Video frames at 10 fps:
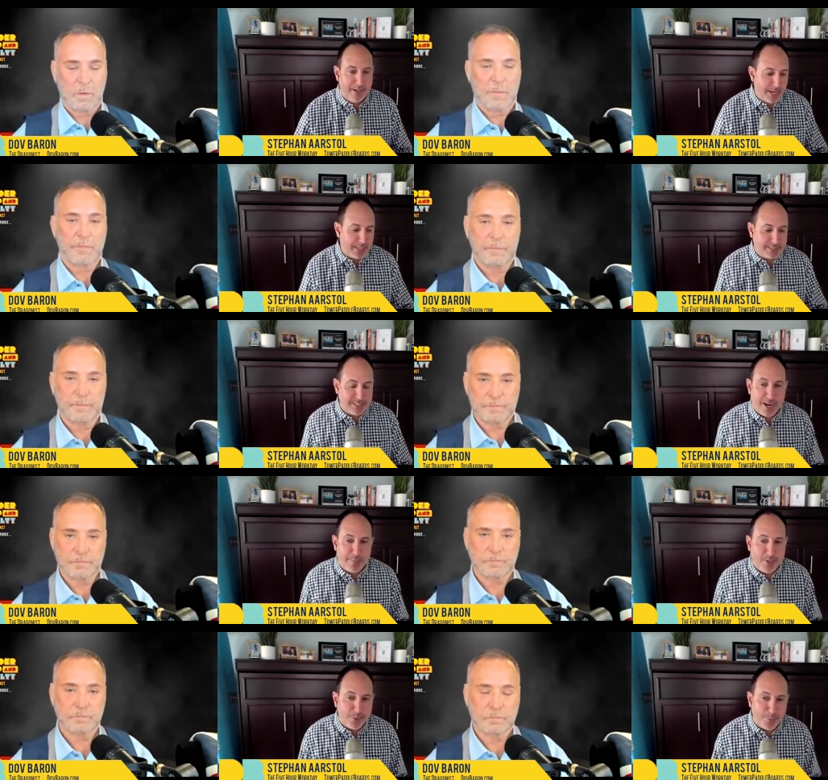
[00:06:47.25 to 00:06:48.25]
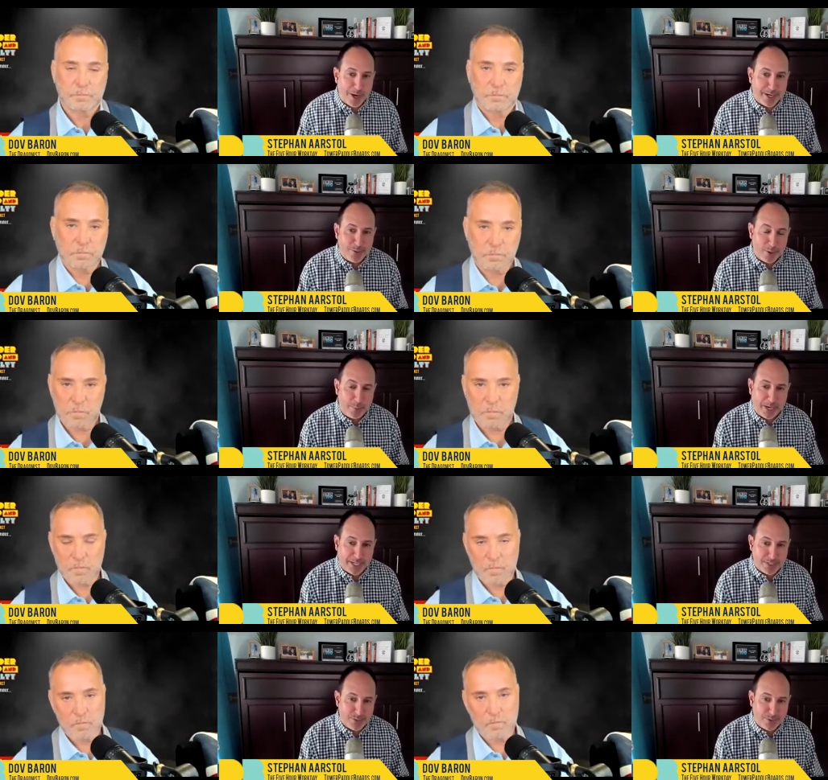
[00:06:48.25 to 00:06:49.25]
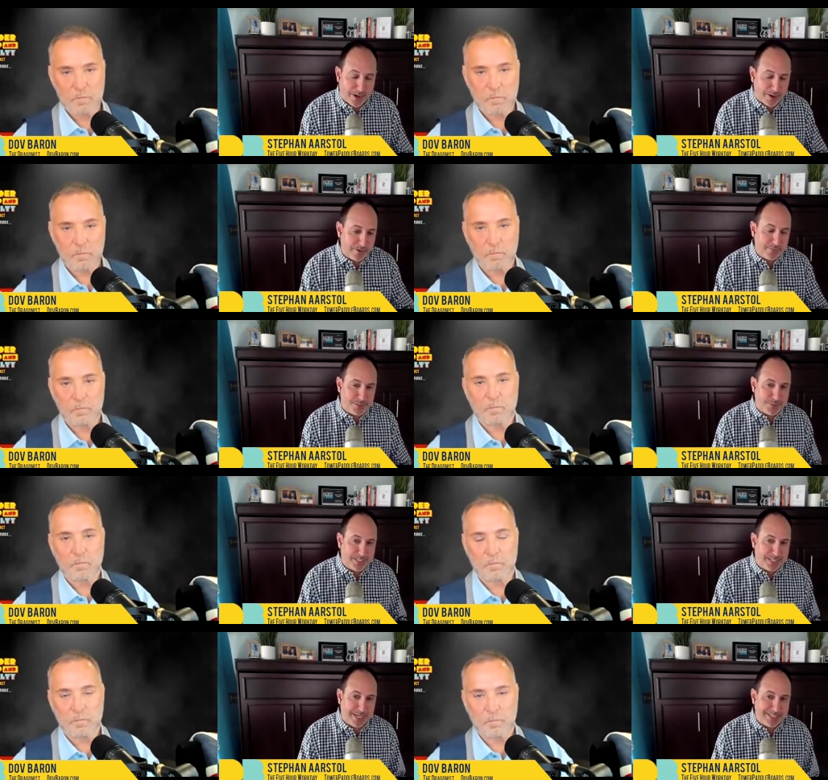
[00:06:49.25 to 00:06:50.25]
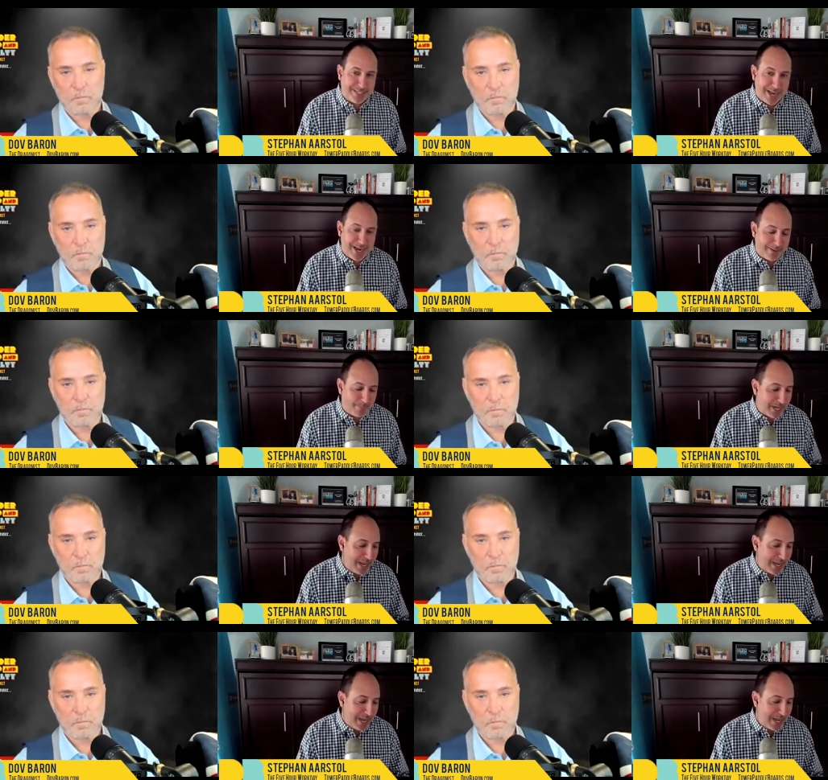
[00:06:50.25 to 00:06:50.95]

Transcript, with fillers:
Speaker 1: At the time, you would walk into a bike store. I don't know if this was the case in Canada, but